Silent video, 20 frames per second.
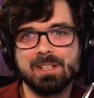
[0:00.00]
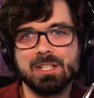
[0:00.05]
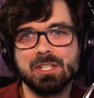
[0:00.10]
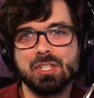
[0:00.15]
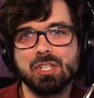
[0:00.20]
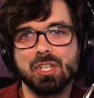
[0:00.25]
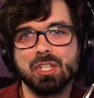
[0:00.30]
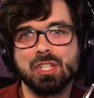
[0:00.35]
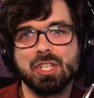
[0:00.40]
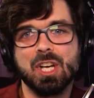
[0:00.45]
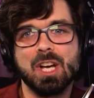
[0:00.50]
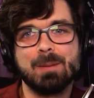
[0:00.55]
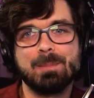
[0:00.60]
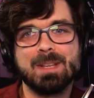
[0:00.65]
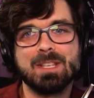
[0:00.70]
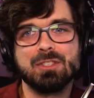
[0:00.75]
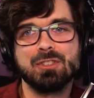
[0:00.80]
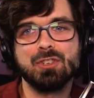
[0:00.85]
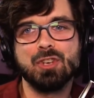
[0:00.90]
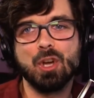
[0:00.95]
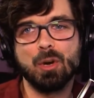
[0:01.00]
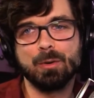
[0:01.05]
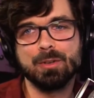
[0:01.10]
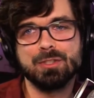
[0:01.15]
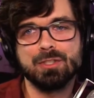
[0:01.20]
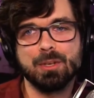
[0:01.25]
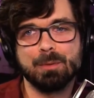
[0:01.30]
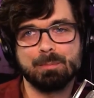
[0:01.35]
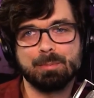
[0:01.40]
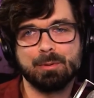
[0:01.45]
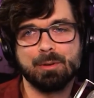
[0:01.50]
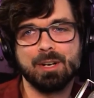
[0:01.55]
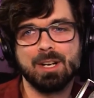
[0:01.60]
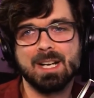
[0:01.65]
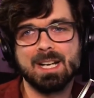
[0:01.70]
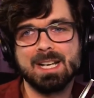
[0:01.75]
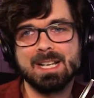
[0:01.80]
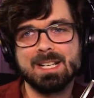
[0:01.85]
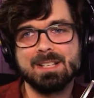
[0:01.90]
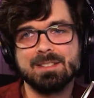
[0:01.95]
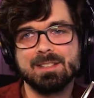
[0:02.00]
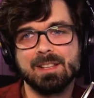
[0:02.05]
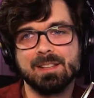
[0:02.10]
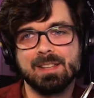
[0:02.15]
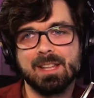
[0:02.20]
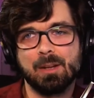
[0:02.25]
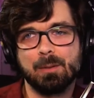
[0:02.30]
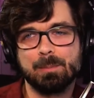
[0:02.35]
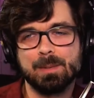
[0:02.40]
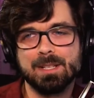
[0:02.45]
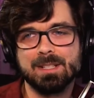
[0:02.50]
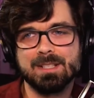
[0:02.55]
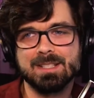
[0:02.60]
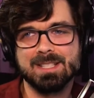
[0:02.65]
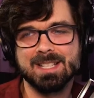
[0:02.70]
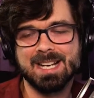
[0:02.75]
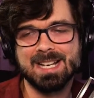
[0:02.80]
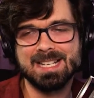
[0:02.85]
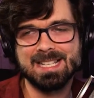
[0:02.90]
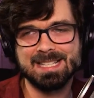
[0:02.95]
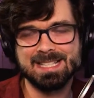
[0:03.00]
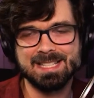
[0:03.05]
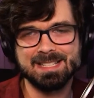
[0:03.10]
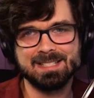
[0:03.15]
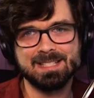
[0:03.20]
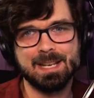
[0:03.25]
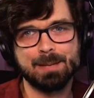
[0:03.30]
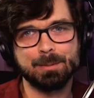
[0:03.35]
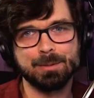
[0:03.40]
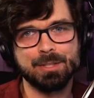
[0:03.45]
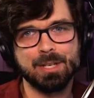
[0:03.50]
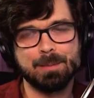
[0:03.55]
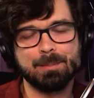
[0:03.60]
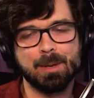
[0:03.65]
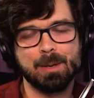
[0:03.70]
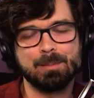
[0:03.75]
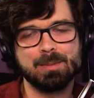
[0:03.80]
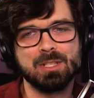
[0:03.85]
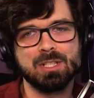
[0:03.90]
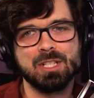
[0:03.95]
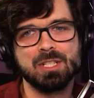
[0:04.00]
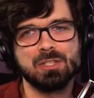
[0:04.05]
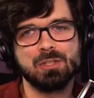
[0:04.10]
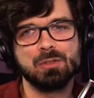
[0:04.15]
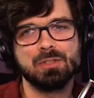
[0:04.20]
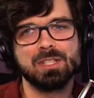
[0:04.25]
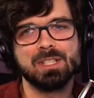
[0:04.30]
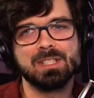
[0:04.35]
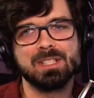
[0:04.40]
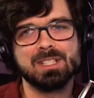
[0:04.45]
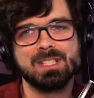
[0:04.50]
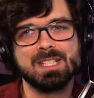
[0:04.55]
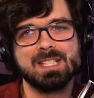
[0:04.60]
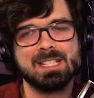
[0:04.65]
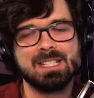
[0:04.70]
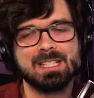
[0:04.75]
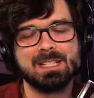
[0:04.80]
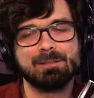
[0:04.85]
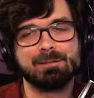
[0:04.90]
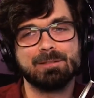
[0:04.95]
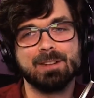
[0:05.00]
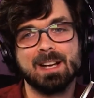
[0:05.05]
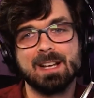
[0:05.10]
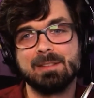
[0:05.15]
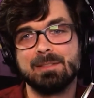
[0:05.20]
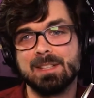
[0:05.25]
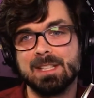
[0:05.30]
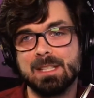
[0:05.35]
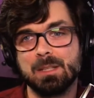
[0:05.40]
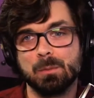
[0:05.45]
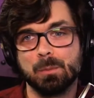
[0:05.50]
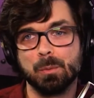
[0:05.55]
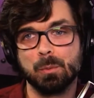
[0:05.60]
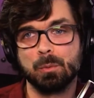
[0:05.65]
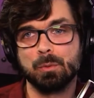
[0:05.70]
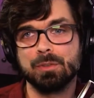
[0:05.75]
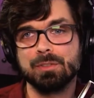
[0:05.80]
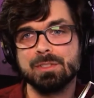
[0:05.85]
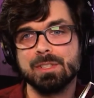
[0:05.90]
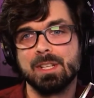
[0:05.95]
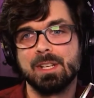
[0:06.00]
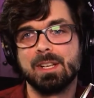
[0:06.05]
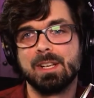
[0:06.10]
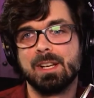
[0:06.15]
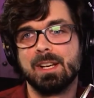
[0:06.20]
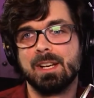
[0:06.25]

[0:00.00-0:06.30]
it should come as no surprise that they'll be designing these tabletop RPGs using the D&D 5e rules,